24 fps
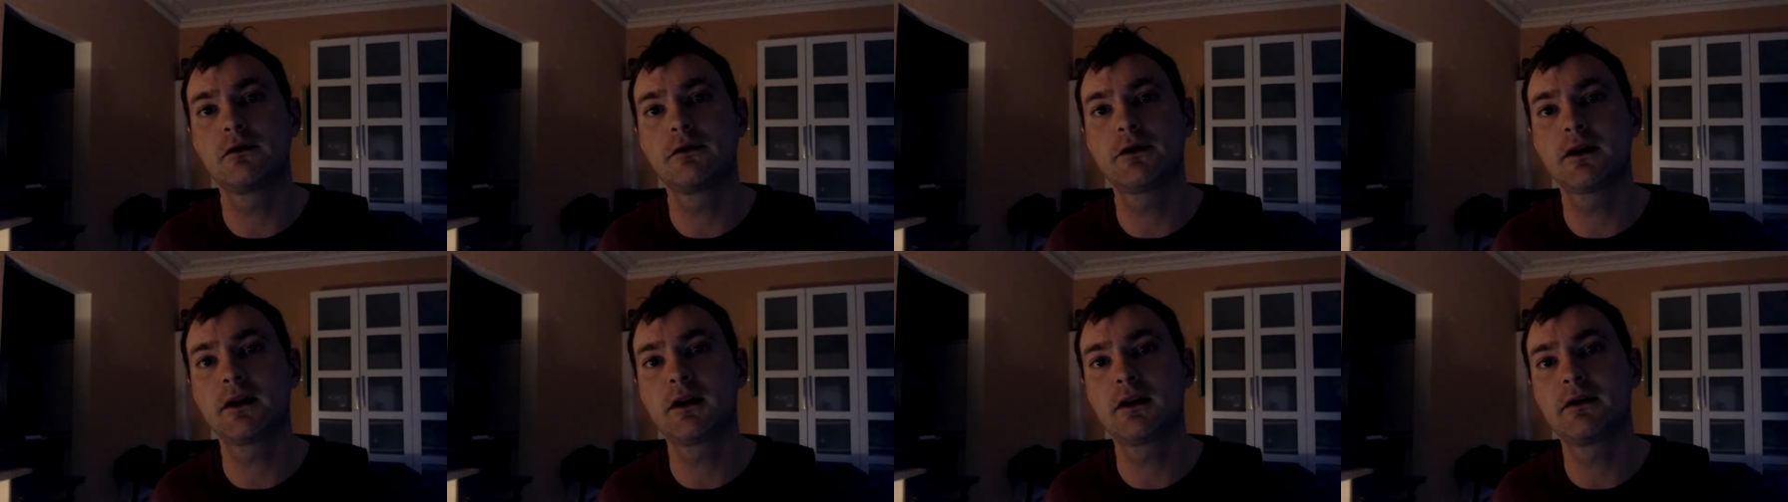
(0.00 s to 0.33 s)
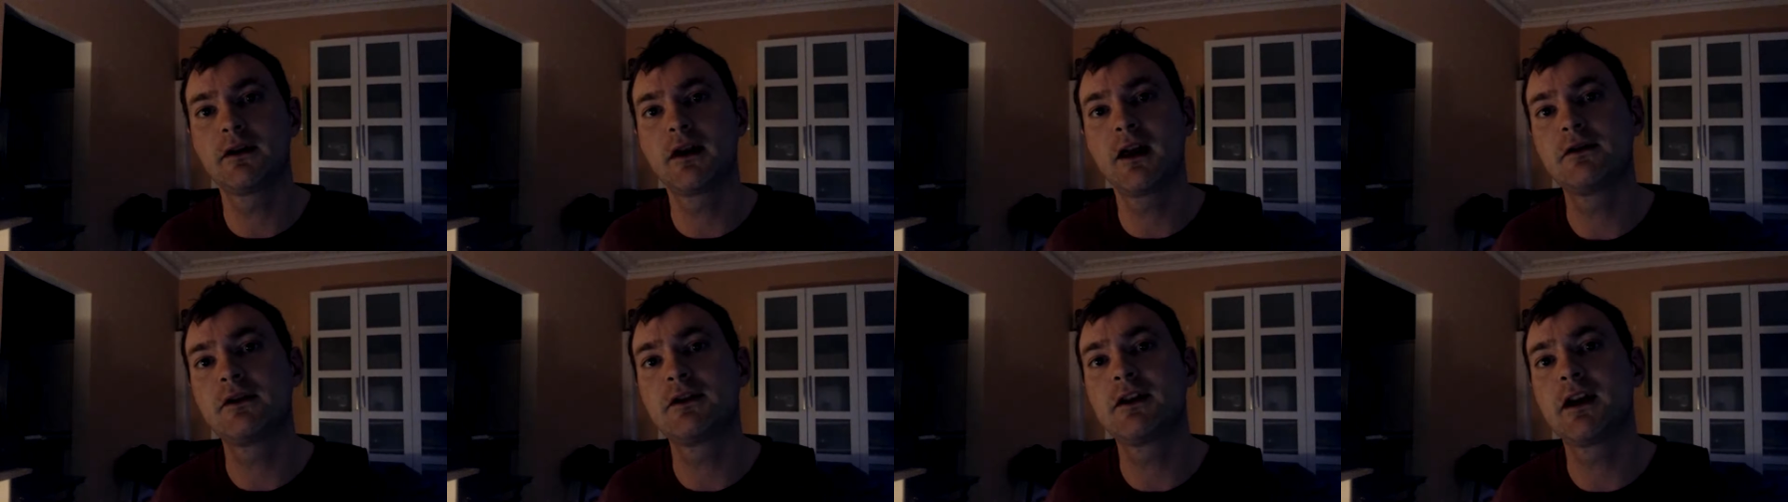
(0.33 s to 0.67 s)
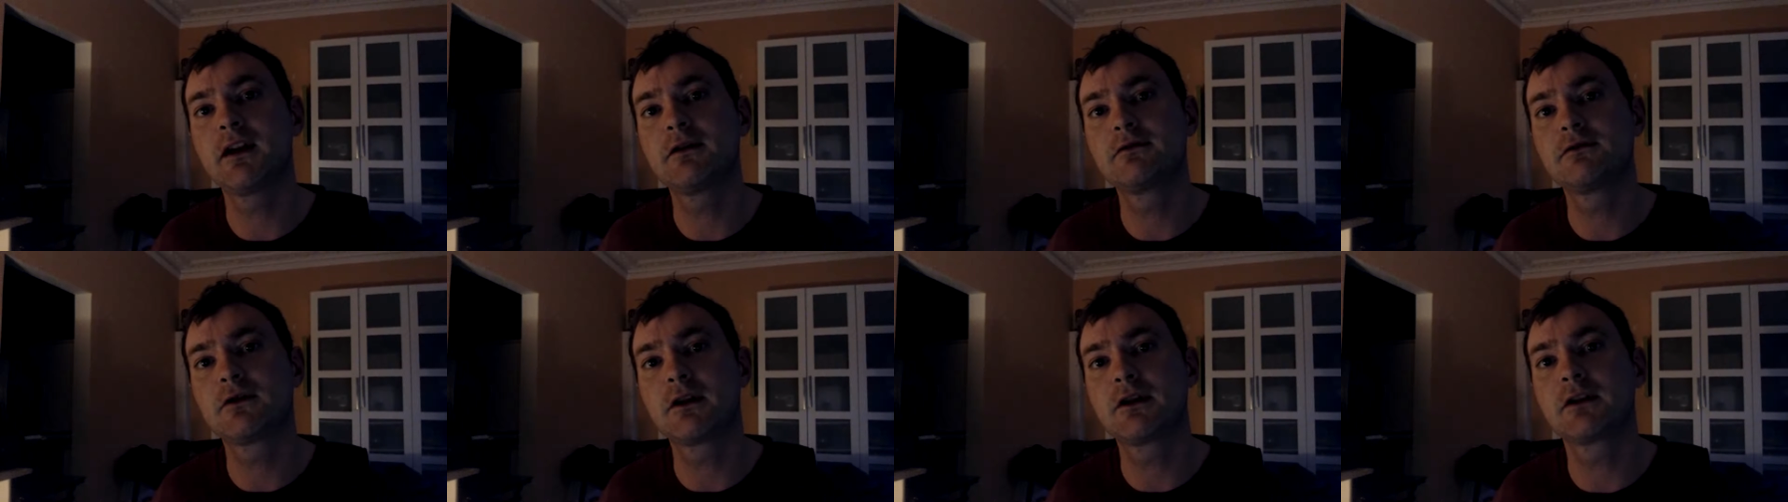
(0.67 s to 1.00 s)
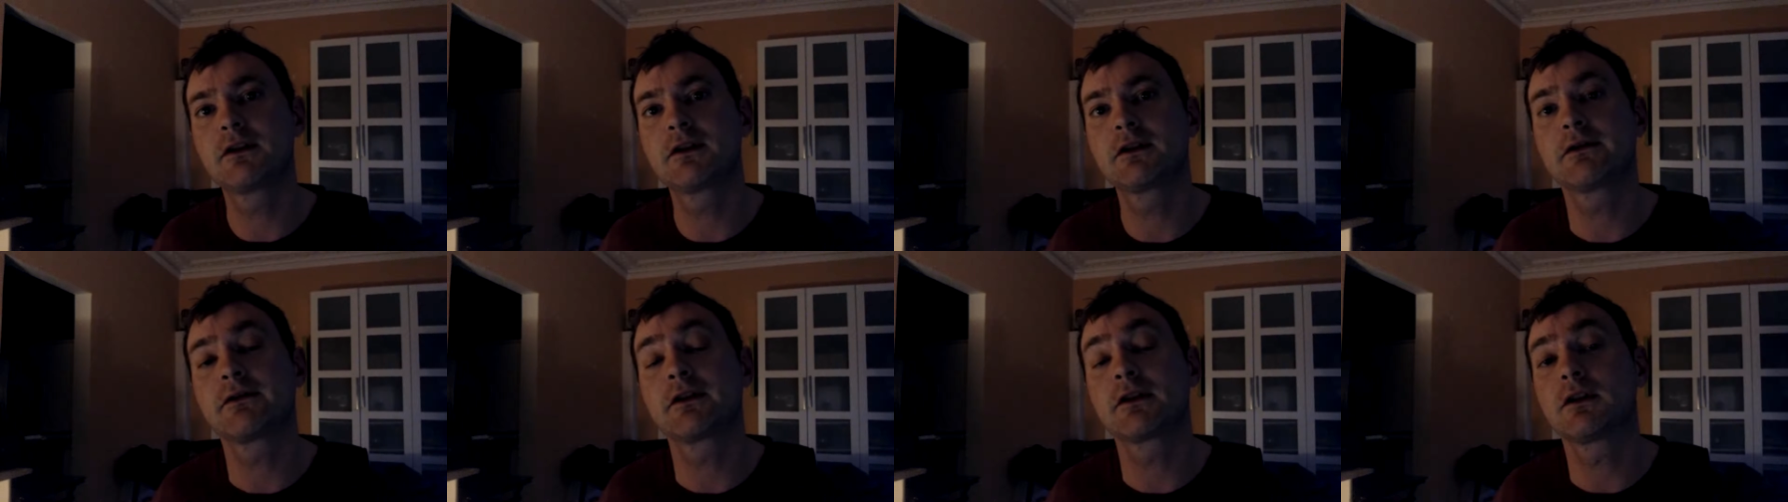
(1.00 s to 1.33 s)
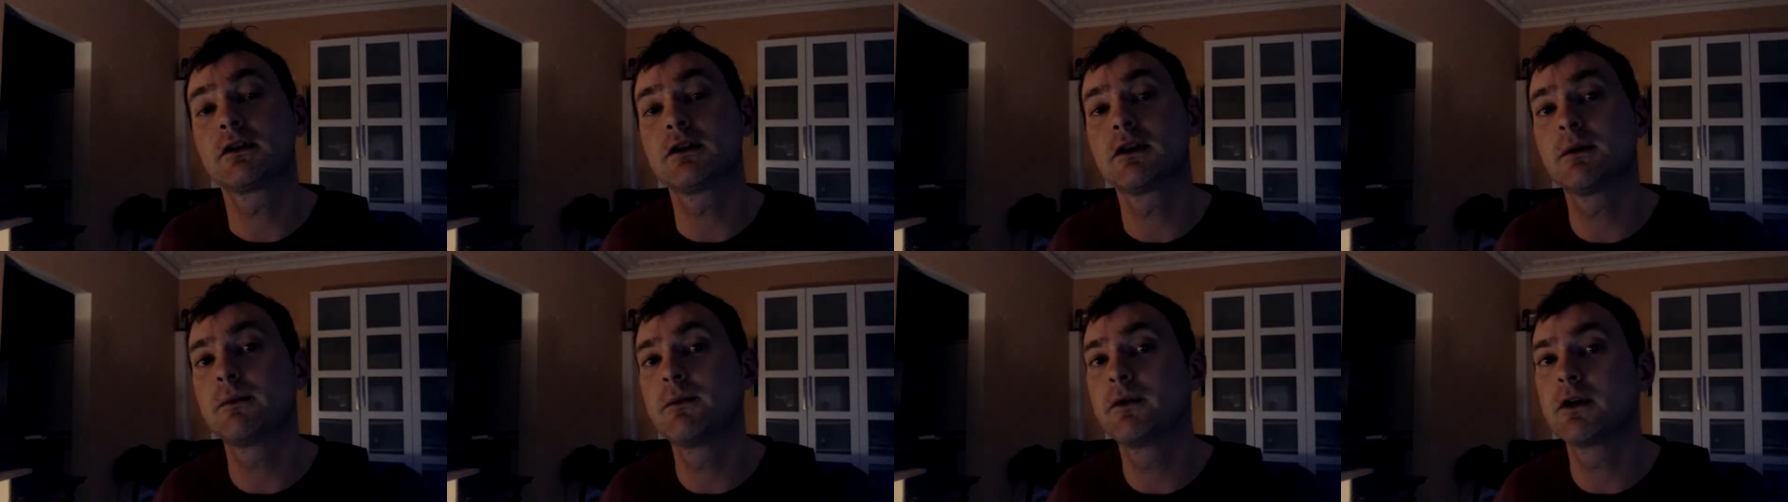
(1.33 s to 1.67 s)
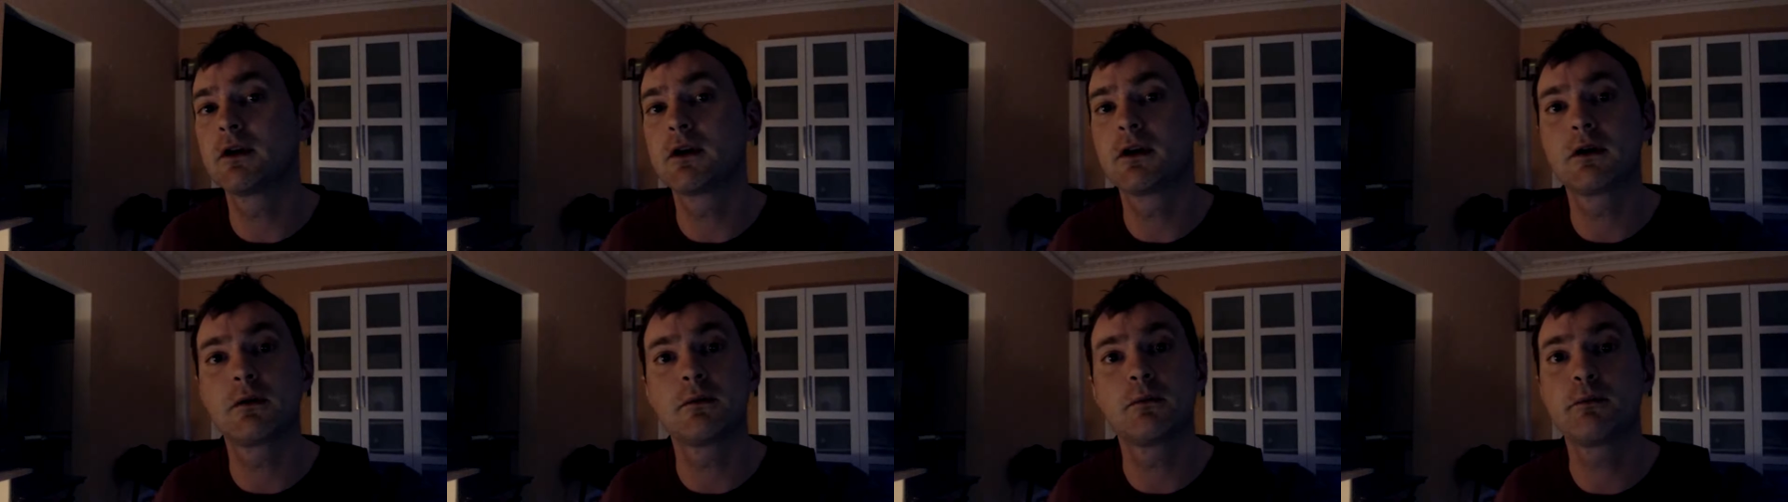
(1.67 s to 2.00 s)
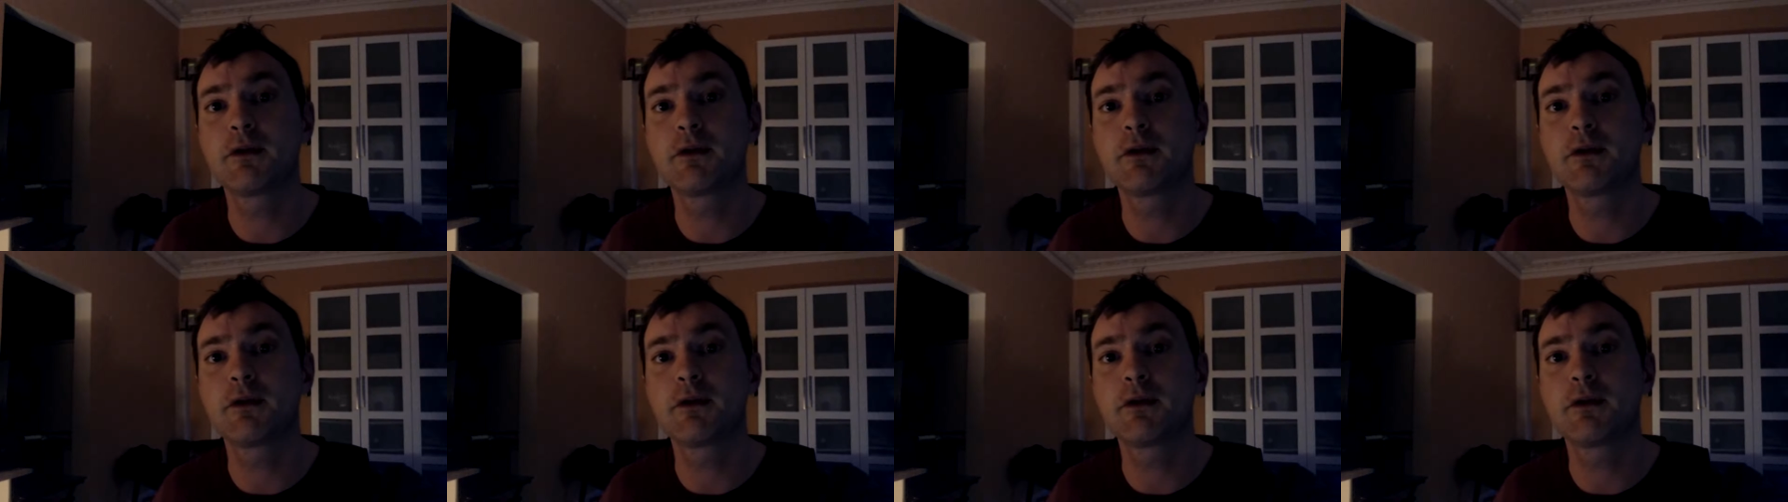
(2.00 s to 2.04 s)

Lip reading: in the everyday running of a club that